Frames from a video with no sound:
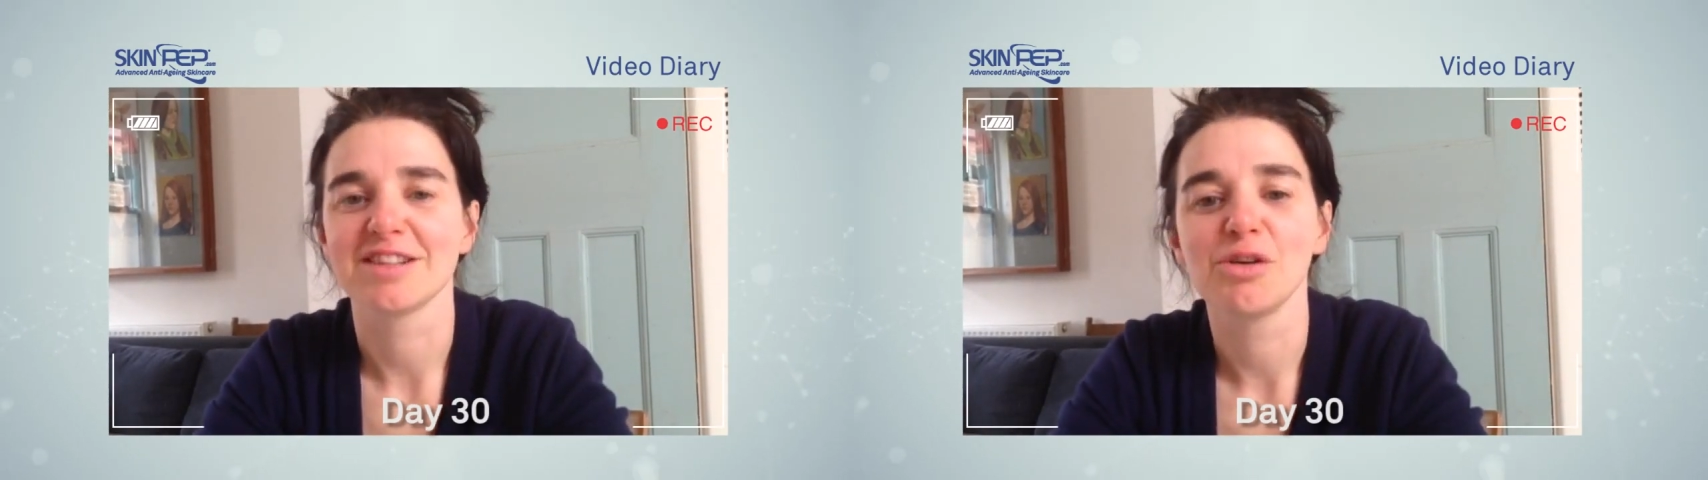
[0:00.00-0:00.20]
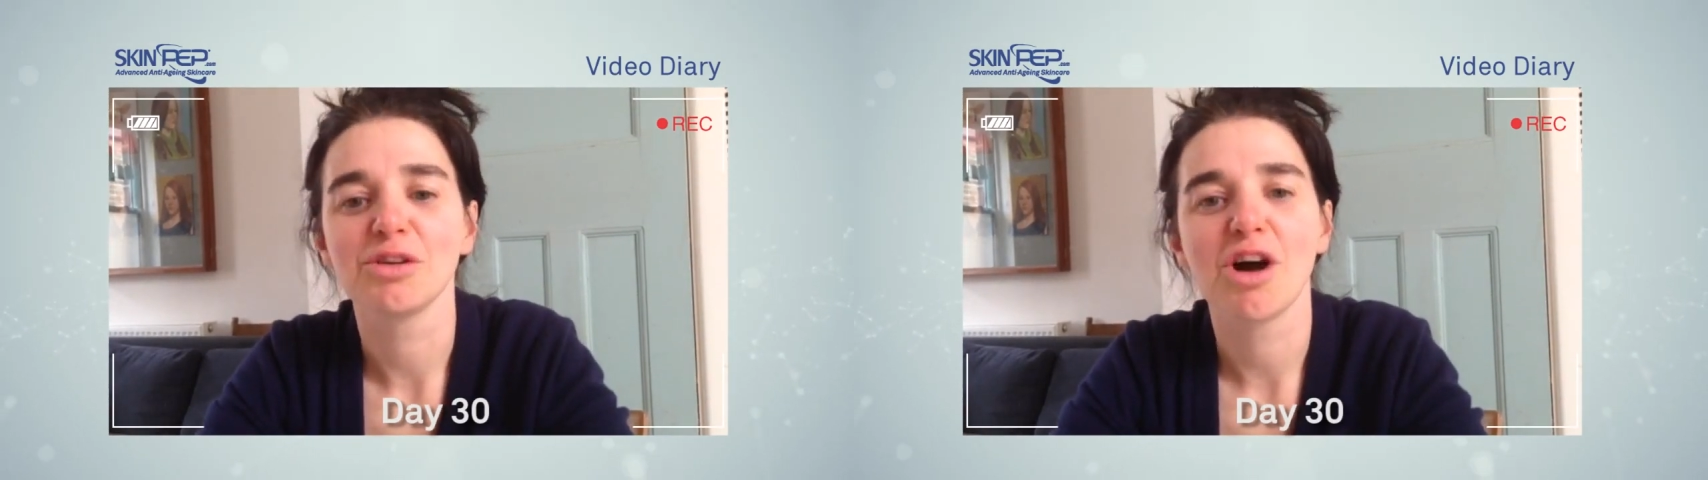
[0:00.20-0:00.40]

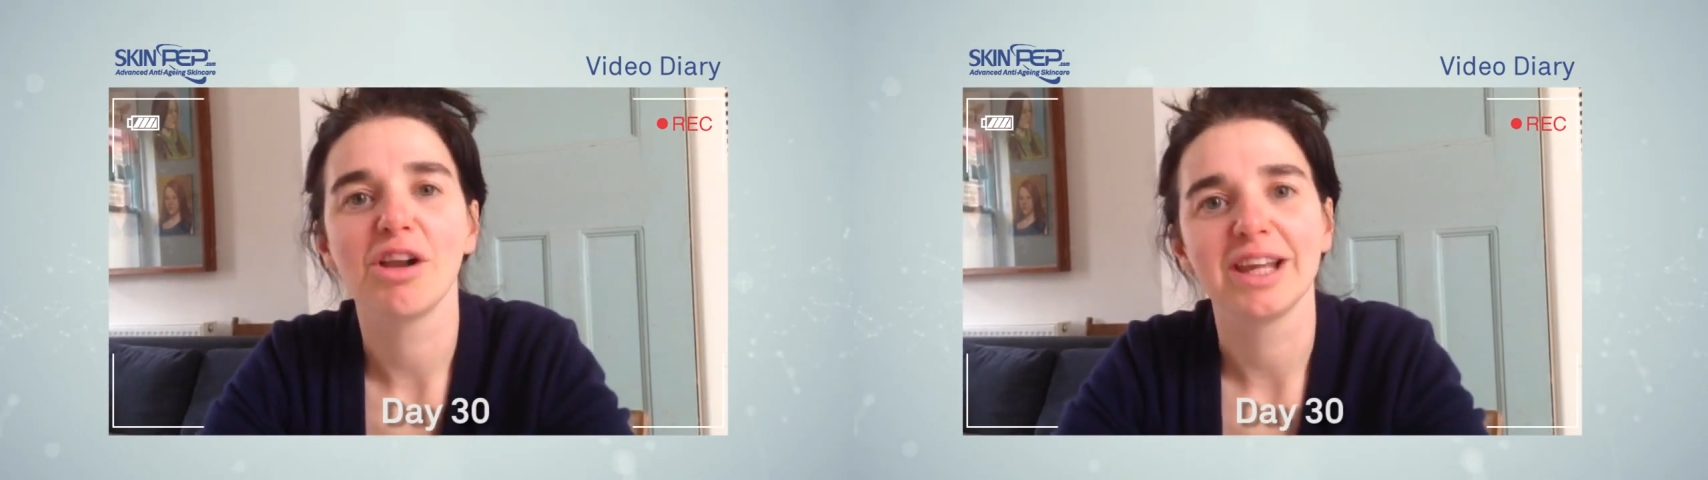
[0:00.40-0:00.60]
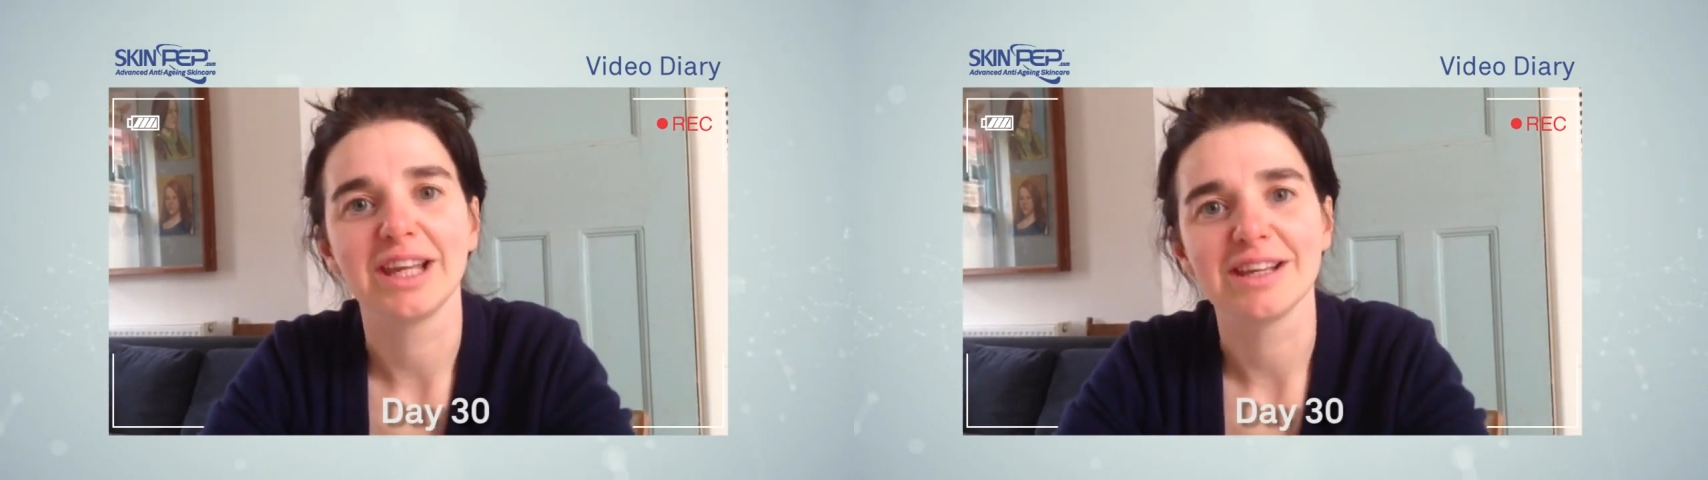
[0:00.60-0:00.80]
an old
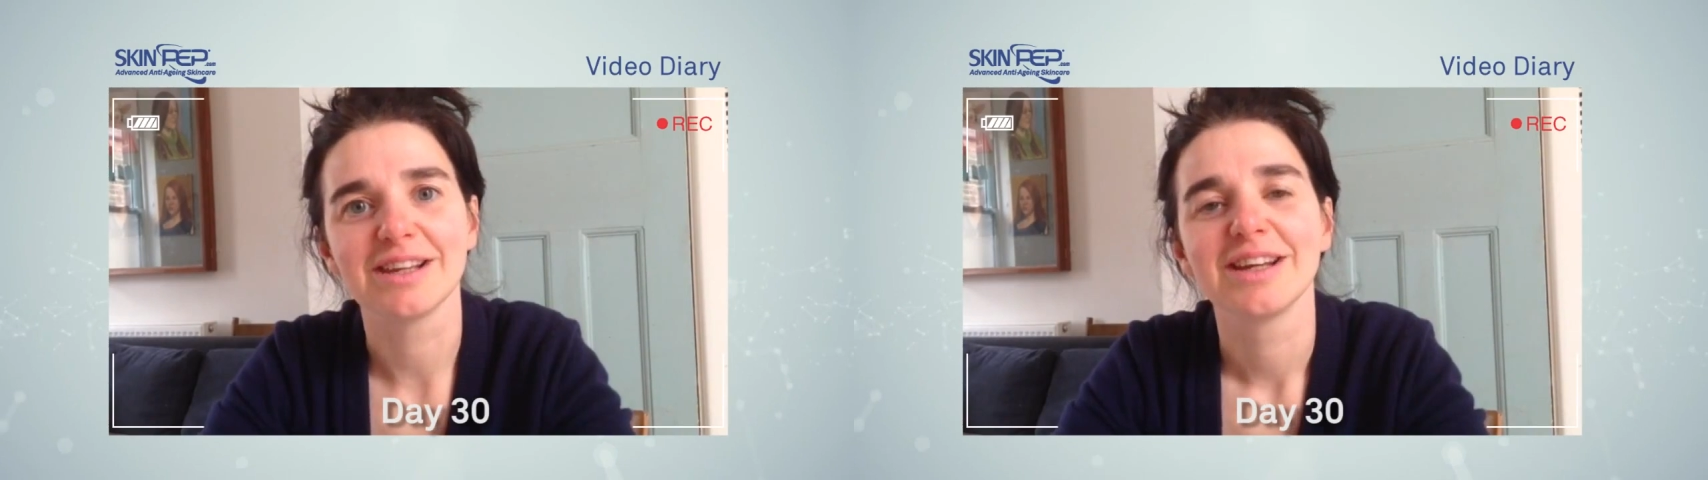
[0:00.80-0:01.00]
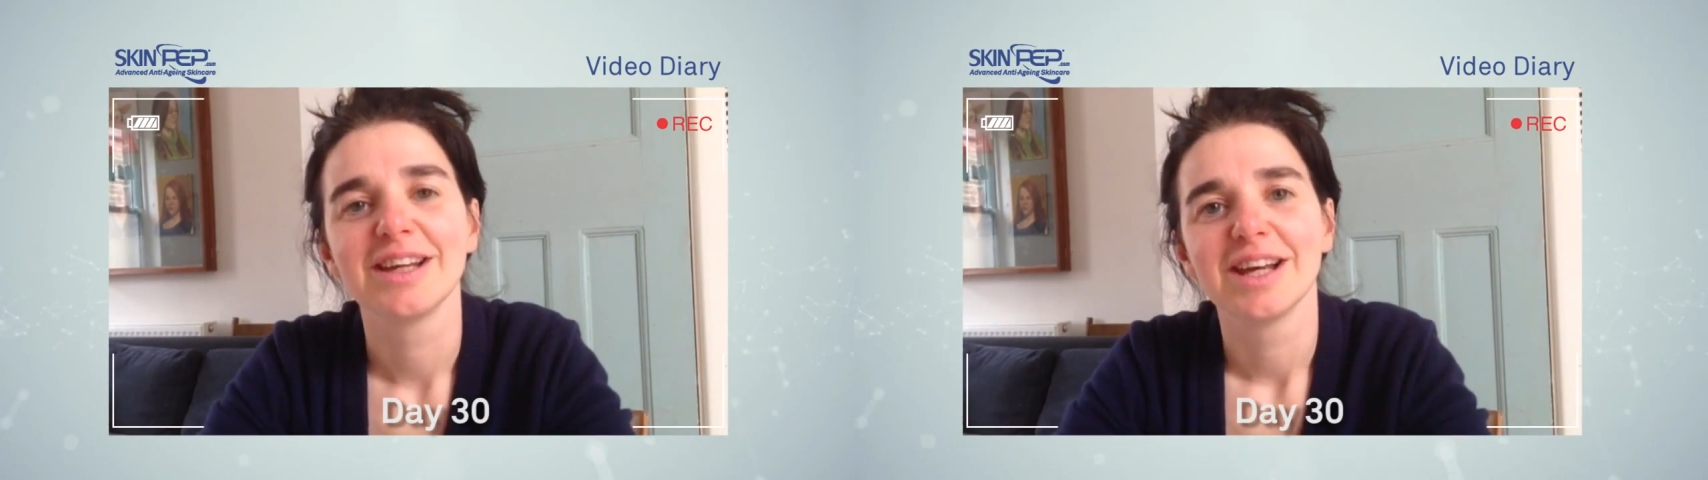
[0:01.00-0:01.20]

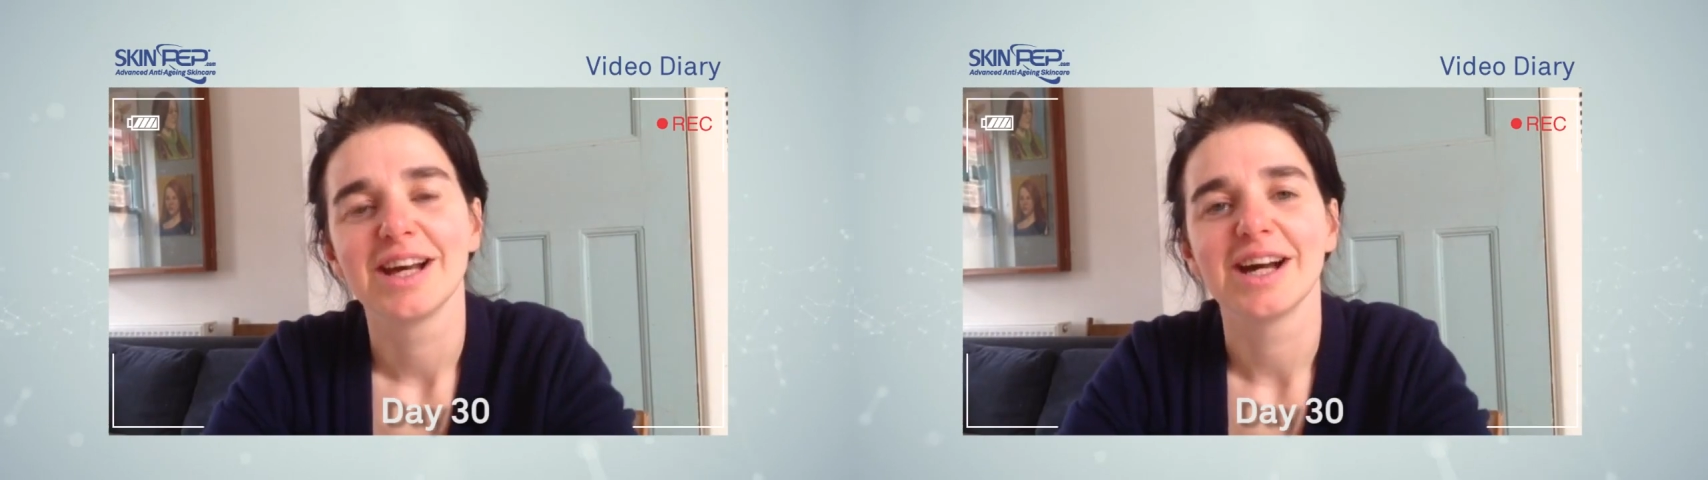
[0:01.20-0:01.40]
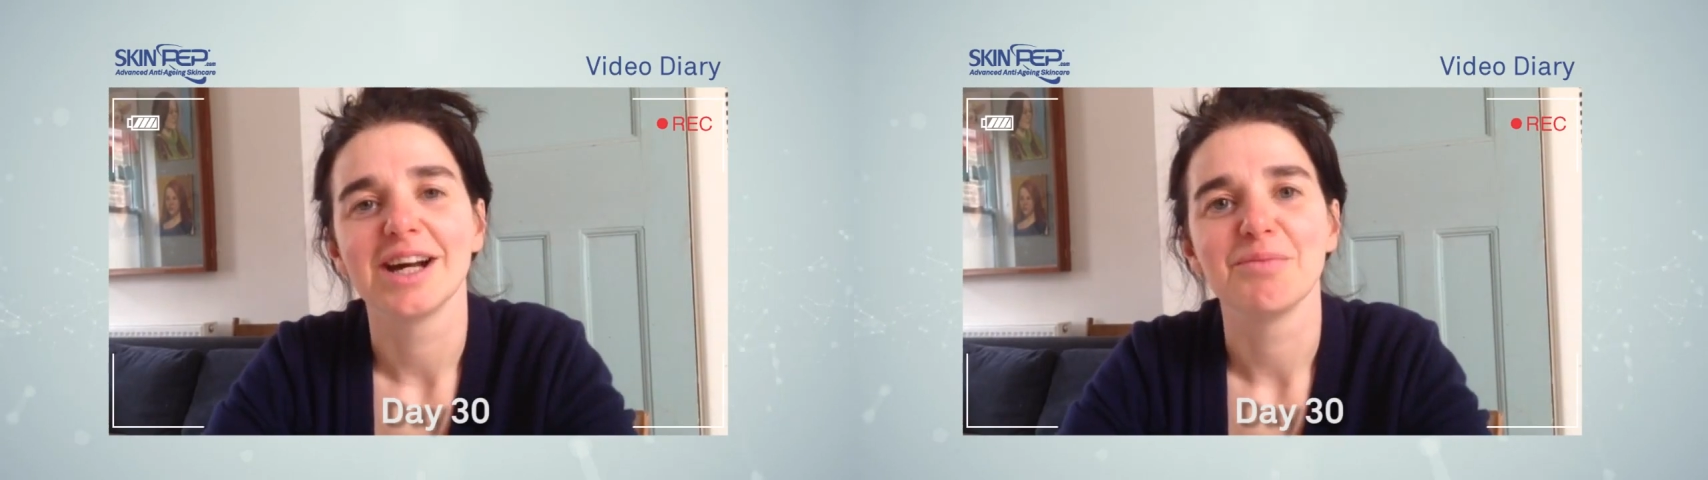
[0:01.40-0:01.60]
colleague,
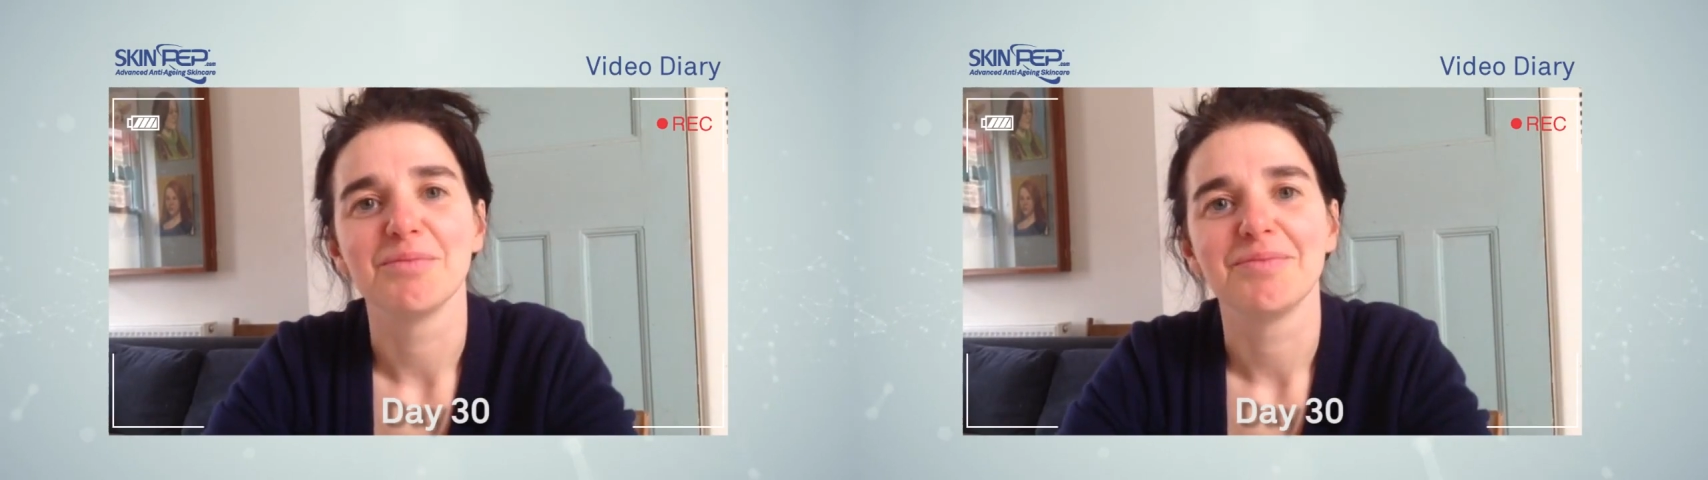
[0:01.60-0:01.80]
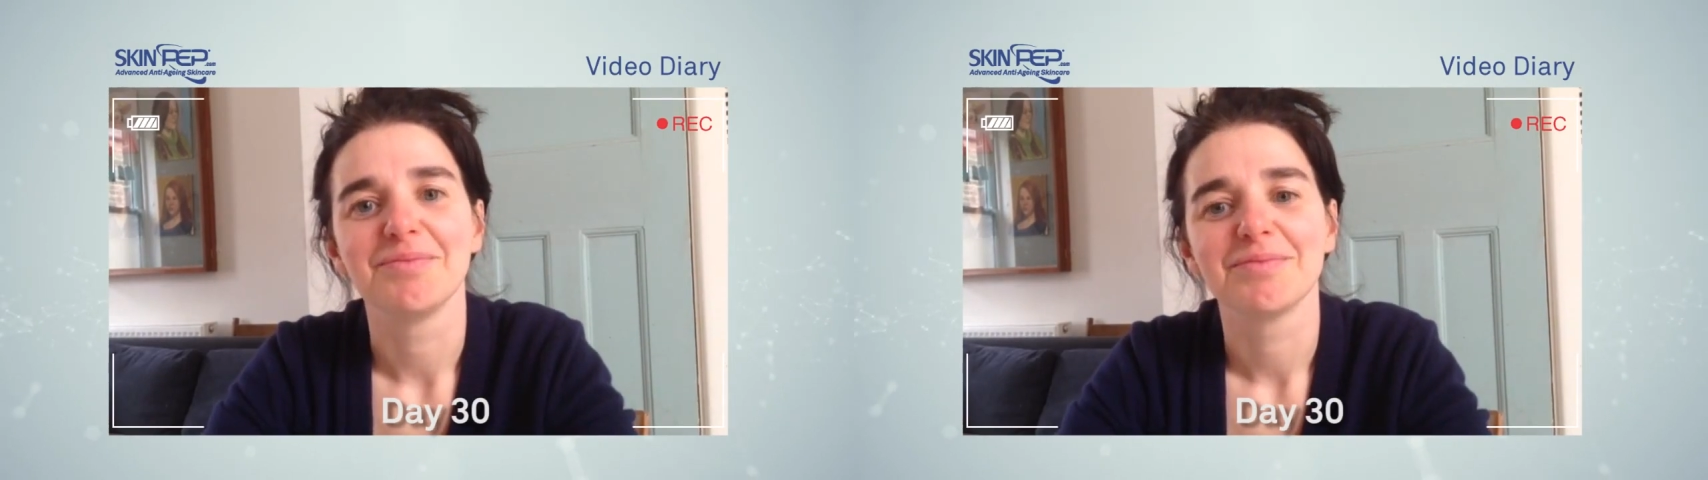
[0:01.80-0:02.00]

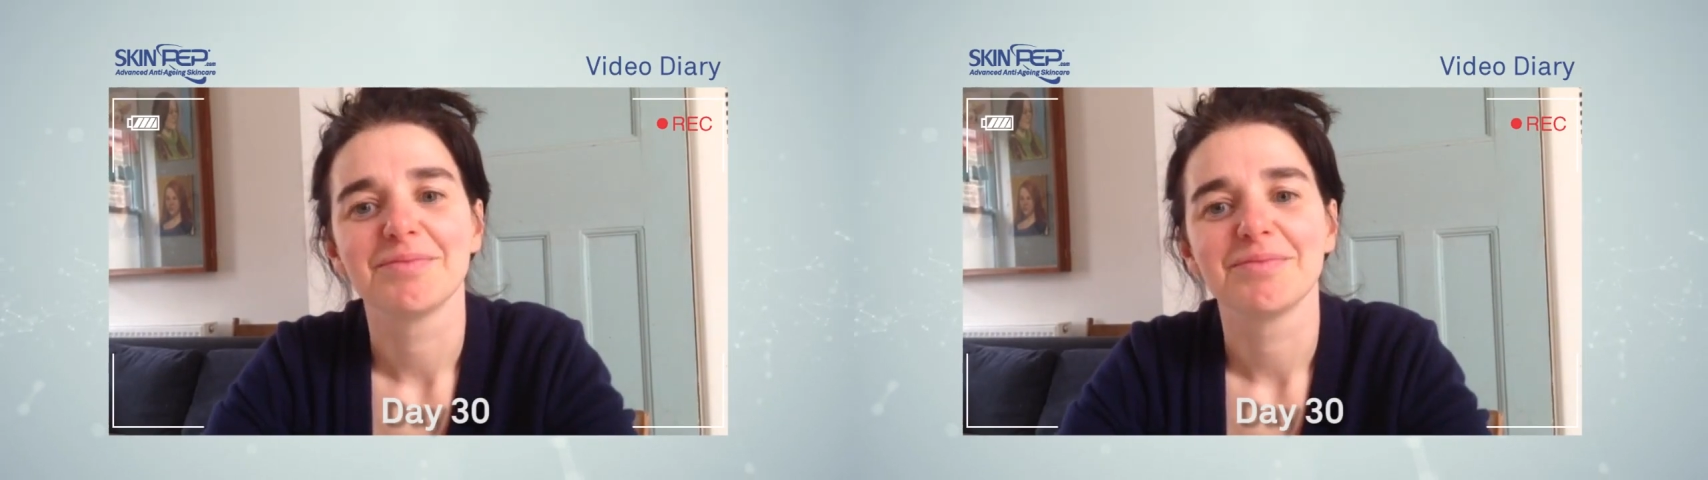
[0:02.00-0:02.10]
and